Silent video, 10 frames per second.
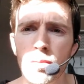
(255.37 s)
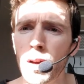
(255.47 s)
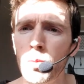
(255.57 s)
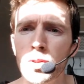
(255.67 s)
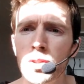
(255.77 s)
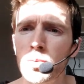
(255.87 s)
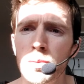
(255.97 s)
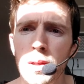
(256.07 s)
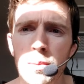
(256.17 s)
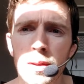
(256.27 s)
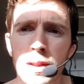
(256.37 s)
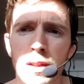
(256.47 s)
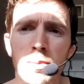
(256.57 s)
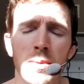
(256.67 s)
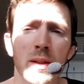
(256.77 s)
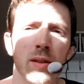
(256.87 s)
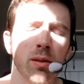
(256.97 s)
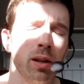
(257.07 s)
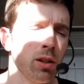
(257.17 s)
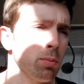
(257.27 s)
I wish there was maybe an
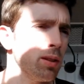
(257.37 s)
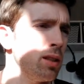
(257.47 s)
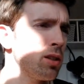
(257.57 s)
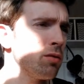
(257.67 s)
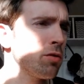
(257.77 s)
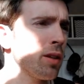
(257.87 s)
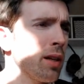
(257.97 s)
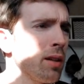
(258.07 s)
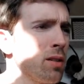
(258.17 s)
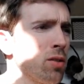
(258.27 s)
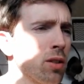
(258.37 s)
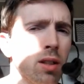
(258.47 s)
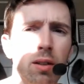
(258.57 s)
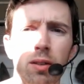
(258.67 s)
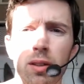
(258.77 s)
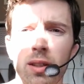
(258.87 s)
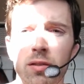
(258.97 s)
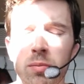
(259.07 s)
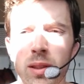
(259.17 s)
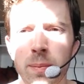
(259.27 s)
explanation for that Zircon could
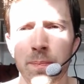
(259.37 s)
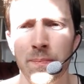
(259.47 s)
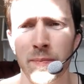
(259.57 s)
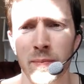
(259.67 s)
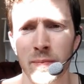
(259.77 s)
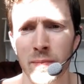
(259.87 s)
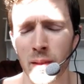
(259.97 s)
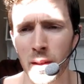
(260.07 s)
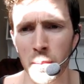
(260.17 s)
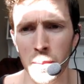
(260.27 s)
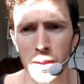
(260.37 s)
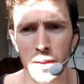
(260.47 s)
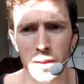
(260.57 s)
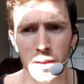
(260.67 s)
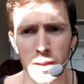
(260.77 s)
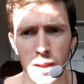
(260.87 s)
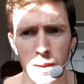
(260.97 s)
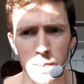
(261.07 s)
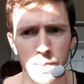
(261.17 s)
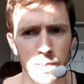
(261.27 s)
give me, because
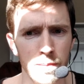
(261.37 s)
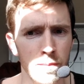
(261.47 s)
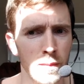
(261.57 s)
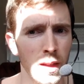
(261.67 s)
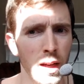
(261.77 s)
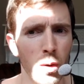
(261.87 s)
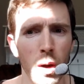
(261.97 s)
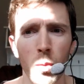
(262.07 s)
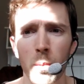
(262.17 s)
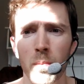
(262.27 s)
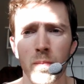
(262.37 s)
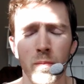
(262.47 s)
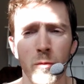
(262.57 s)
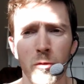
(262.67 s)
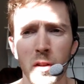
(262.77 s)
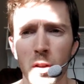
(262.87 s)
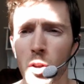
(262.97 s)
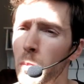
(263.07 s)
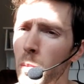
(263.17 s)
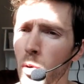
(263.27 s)
I would feel a
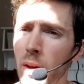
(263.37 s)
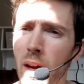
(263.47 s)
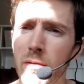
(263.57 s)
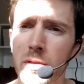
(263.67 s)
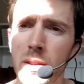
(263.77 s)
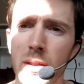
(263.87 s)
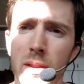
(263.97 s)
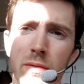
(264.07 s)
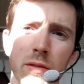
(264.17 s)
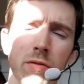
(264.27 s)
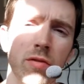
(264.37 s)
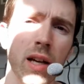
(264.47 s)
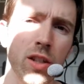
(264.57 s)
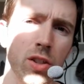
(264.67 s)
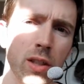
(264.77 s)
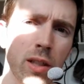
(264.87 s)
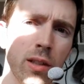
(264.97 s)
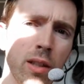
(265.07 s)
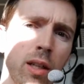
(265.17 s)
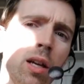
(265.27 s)
little bit more confident if it flashed
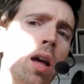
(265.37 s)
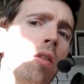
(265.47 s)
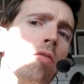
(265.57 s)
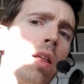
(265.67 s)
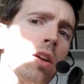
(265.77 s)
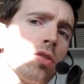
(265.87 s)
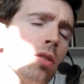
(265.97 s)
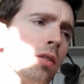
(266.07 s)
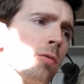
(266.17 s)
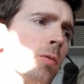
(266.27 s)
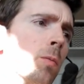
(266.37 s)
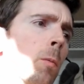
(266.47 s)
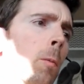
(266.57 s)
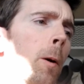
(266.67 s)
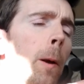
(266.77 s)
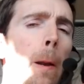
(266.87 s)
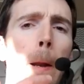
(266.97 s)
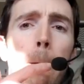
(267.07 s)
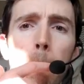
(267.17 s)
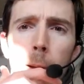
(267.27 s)
on and flashed off, but
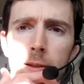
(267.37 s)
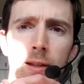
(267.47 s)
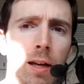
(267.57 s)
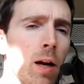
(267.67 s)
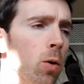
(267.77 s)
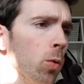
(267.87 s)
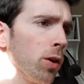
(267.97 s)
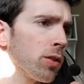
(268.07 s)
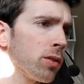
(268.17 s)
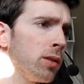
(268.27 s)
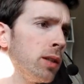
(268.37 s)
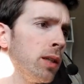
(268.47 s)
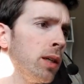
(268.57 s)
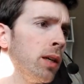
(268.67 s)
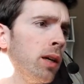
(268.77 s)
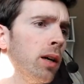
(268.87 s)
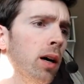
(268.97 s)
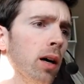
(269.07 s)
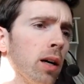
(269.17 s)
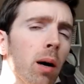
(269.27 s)
that's not how it works.
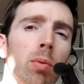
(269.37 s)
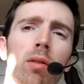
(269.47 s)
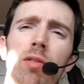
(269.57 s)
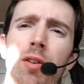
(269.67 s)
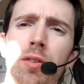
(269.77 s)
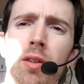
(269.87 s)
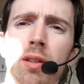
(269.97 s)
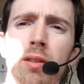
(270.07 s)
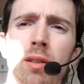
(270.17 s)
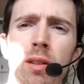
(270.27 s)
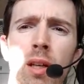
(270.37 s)
A couple of other things.